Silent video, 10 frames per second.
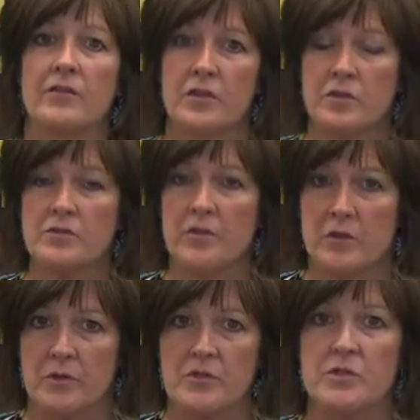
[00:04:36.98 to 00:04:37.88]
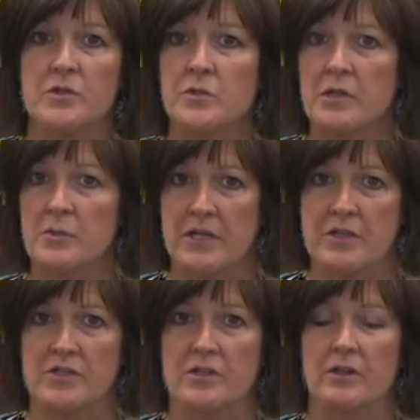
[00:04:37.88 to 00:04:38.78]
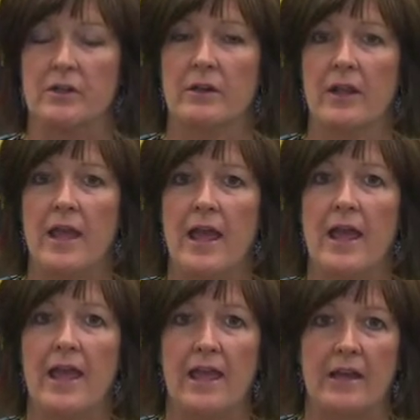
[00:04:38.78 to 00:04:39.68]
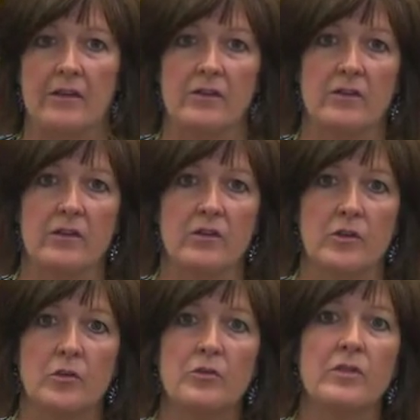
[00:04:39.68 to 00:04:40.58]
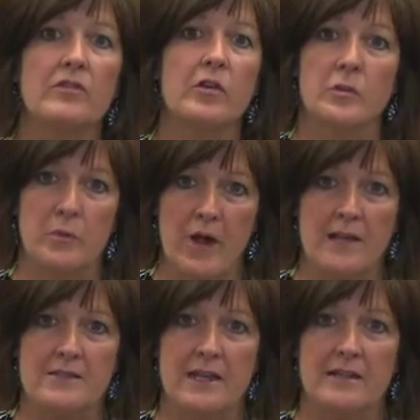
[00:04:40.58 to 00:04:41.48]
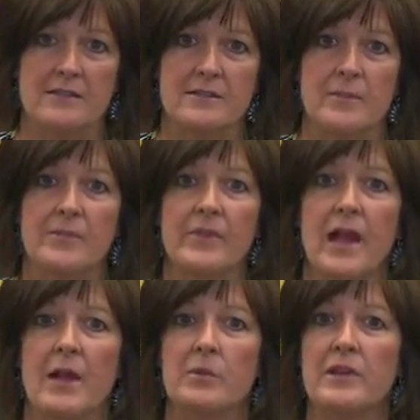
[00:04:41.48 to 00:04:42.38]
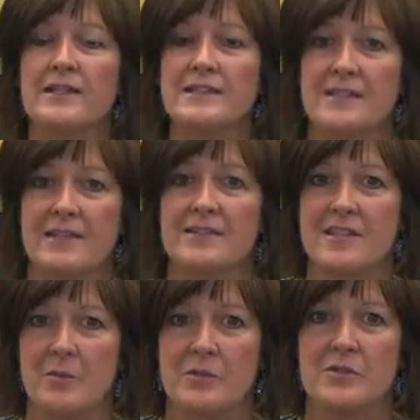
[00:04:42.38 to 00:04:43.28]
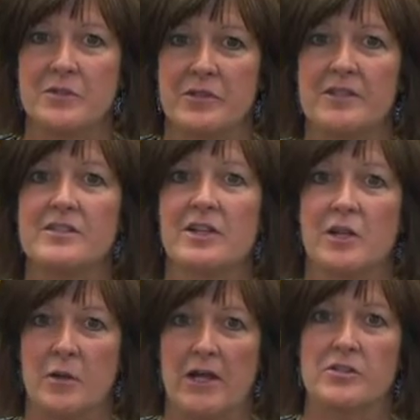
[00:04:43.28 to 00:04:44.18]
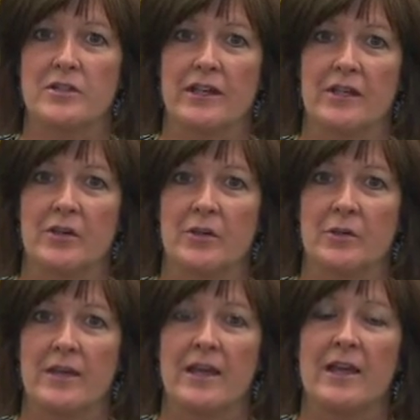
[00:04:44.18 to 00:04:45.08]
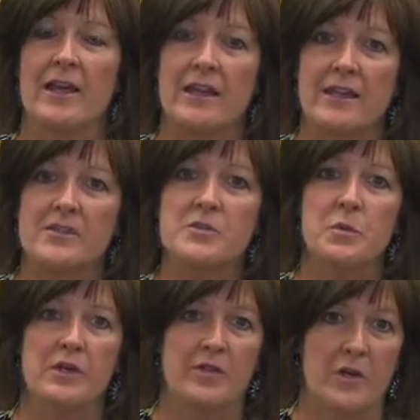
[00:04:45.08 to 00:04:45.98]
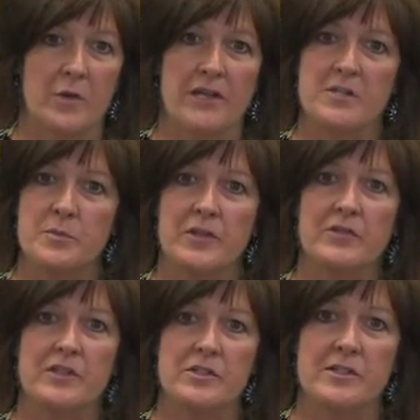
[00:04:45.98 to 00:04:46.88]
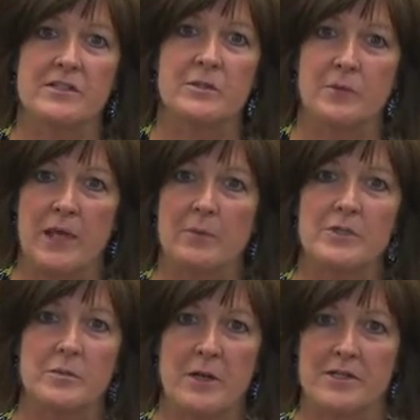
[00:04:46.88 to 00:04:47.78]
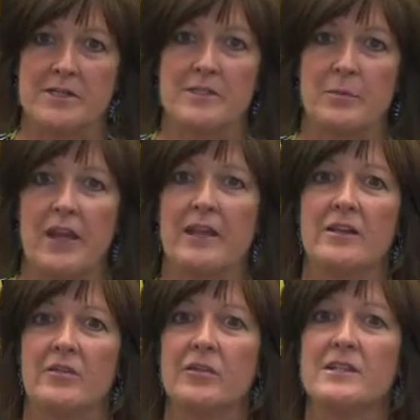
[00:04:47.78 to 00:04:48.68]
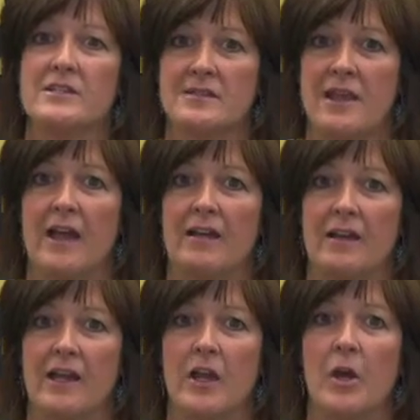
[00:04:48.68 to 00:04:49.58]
For those voters newly registered and new to the voting process, I would like to take this opportunity to congratulate you. It is one of our greatest privileges to be able to participate in a free society